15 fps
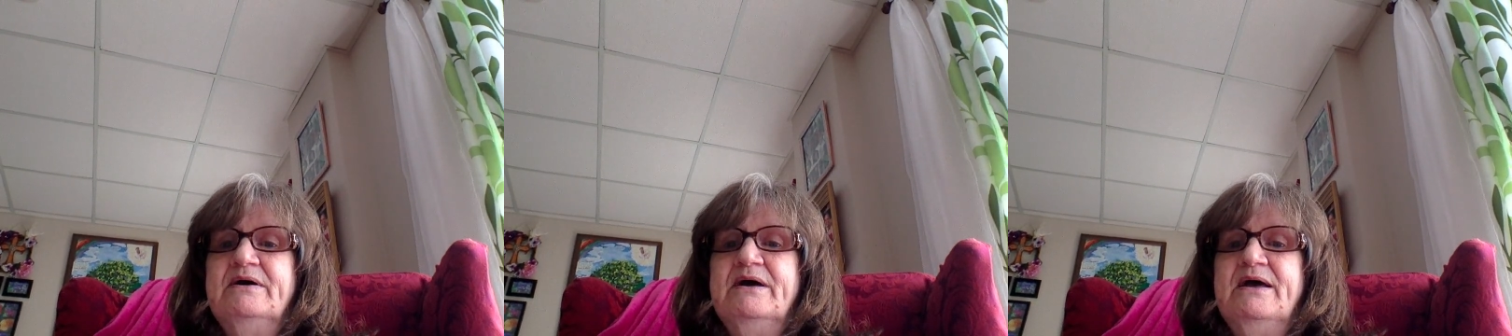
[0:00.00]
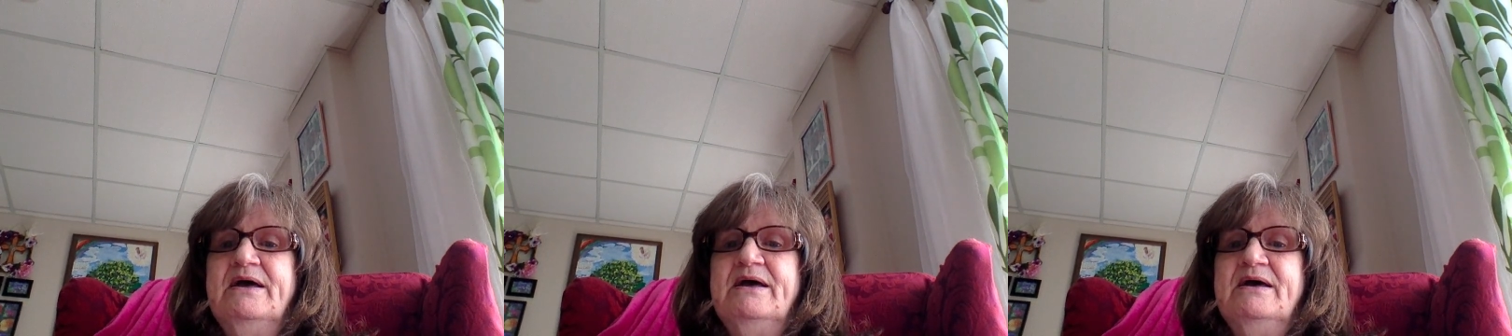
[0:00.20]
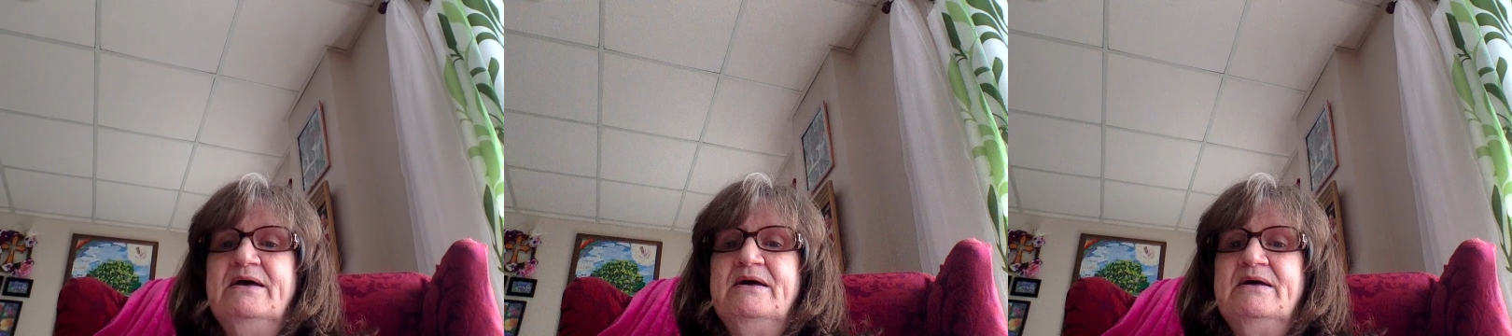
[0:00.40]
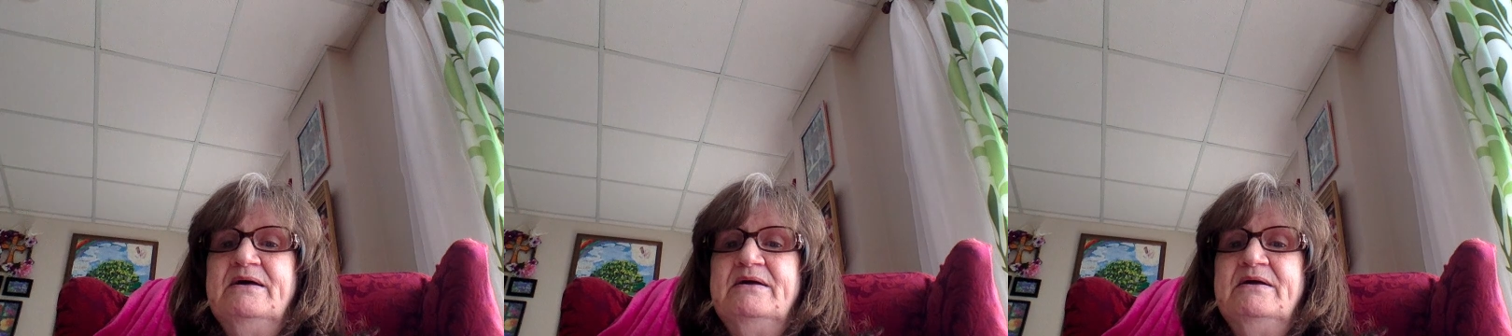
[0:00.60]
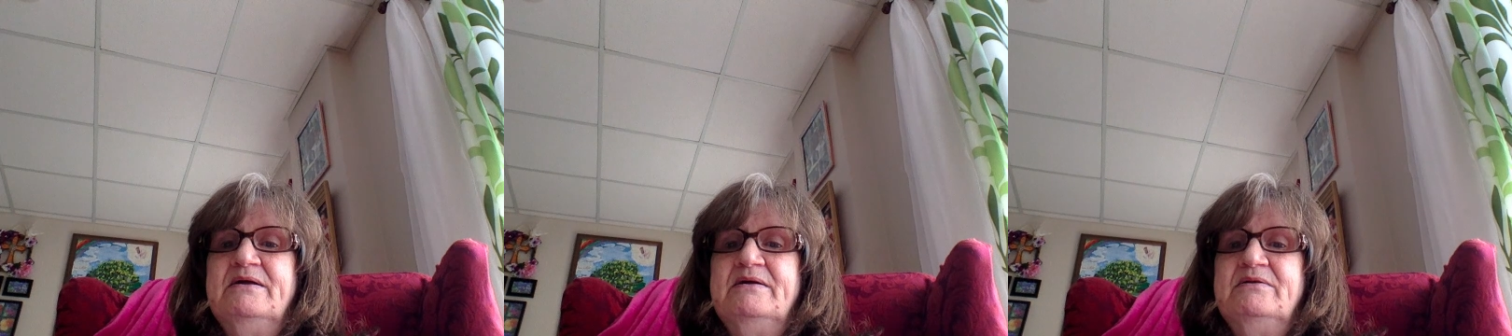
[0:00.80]

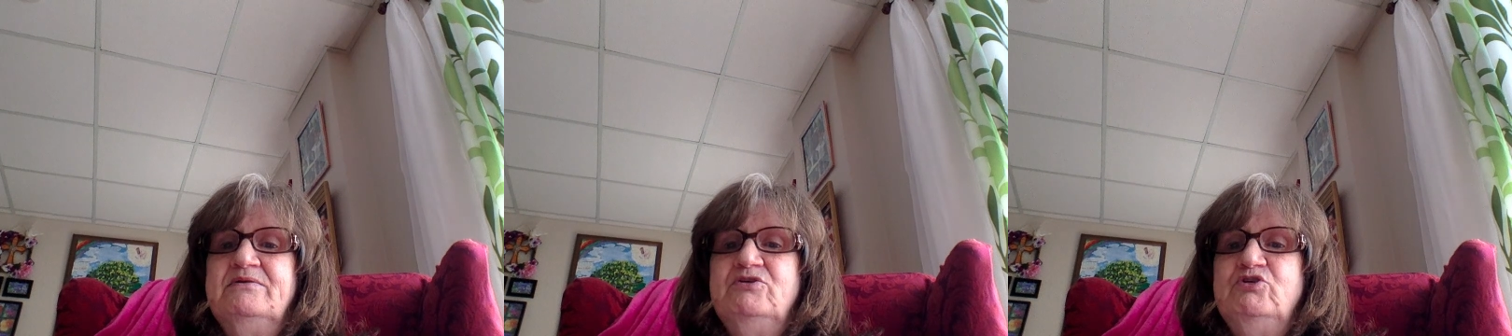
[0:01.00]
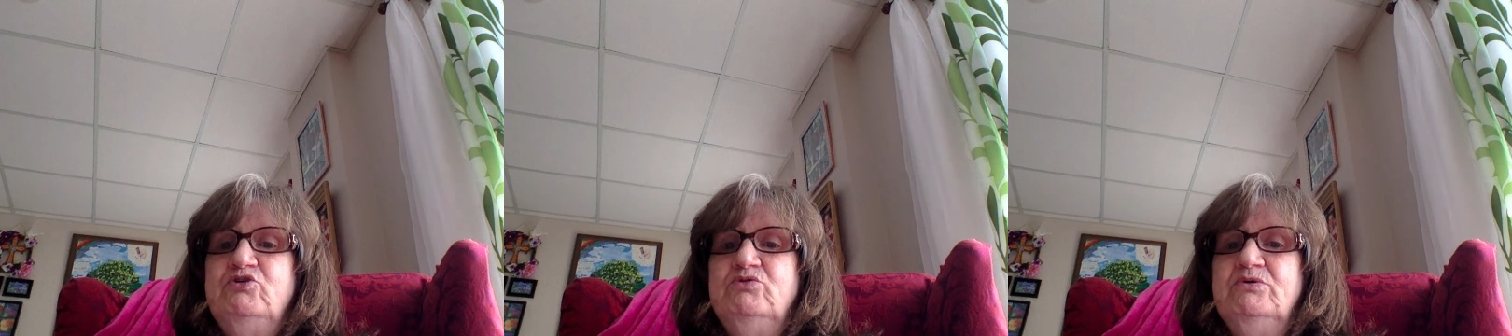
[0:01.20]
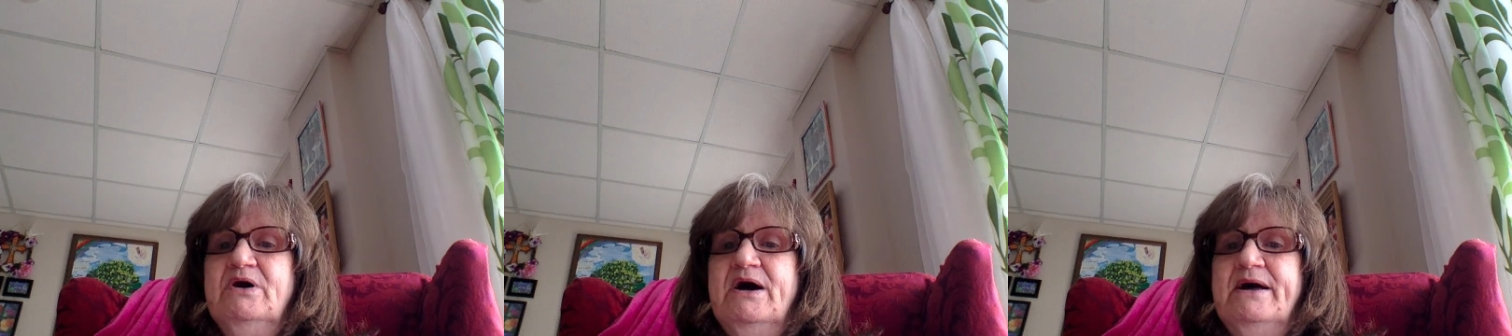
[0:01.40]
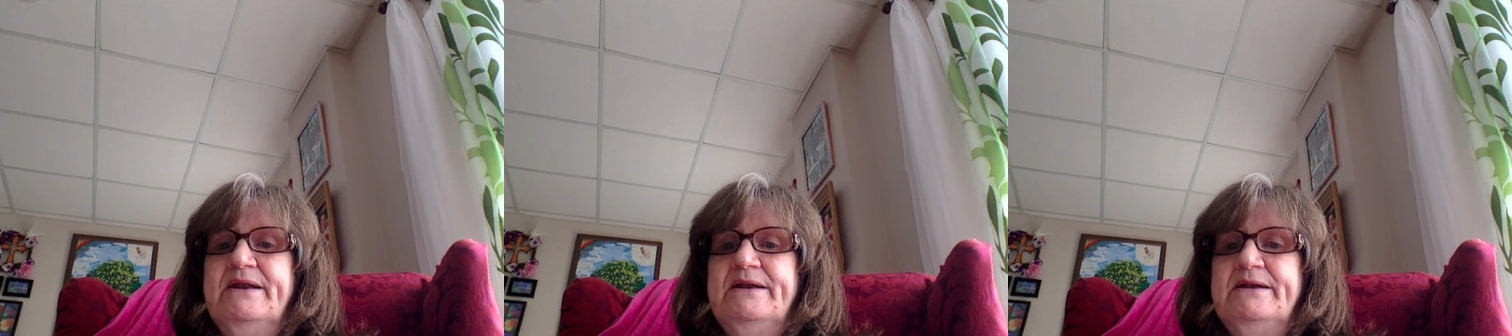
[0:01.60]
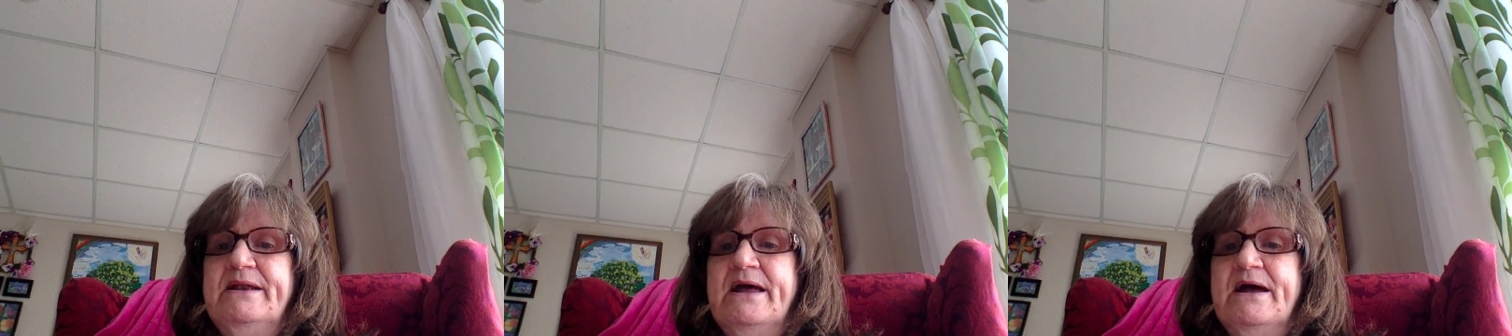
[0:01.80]
And you got
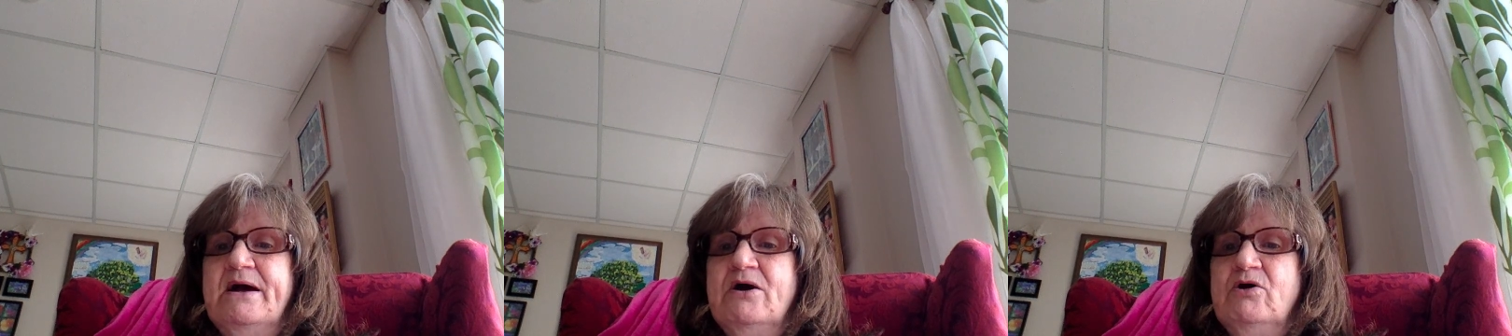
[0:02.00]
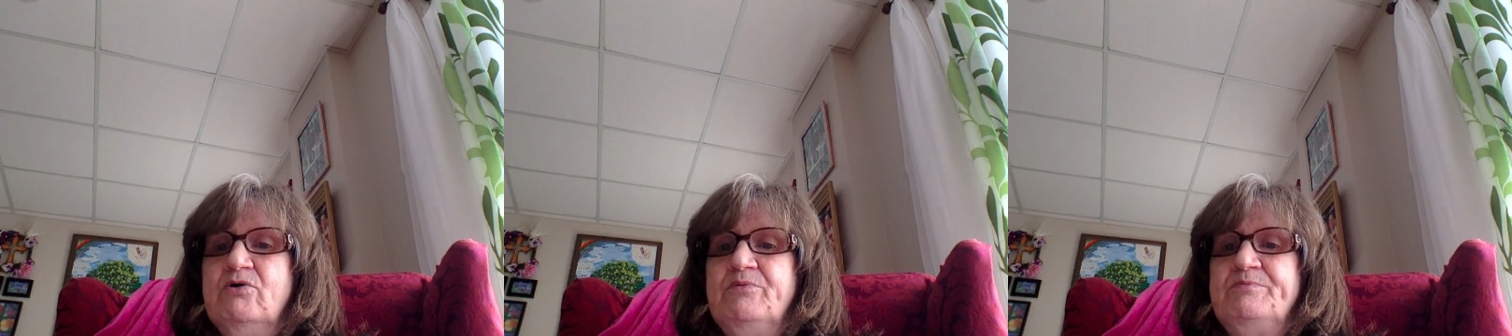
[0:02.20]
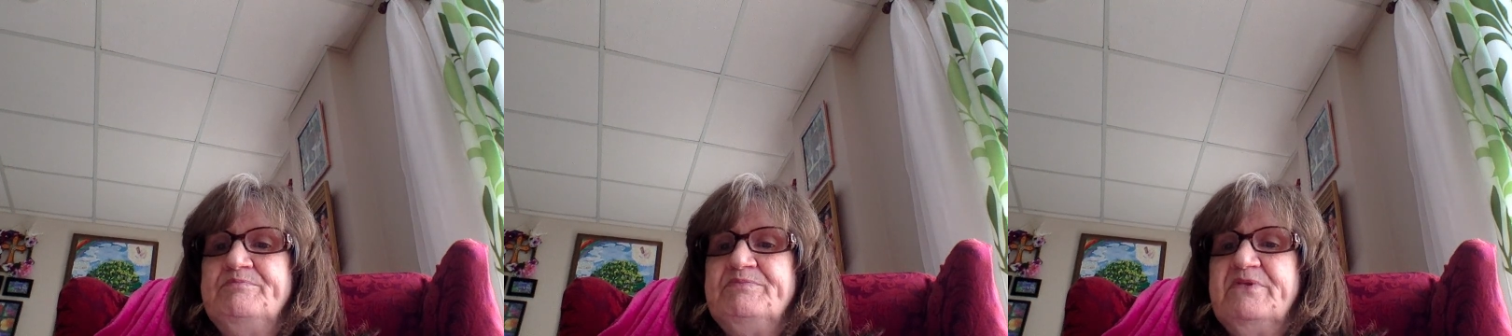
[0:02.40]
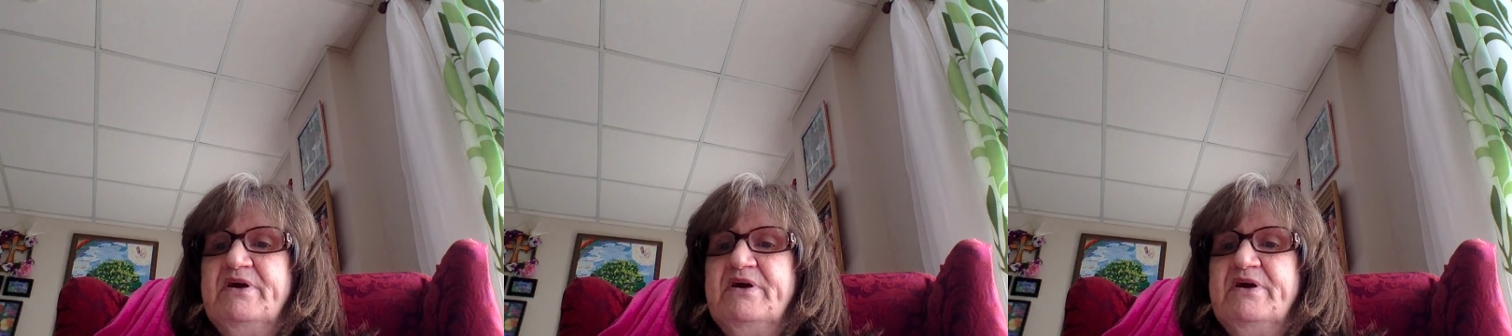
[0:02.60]
it now.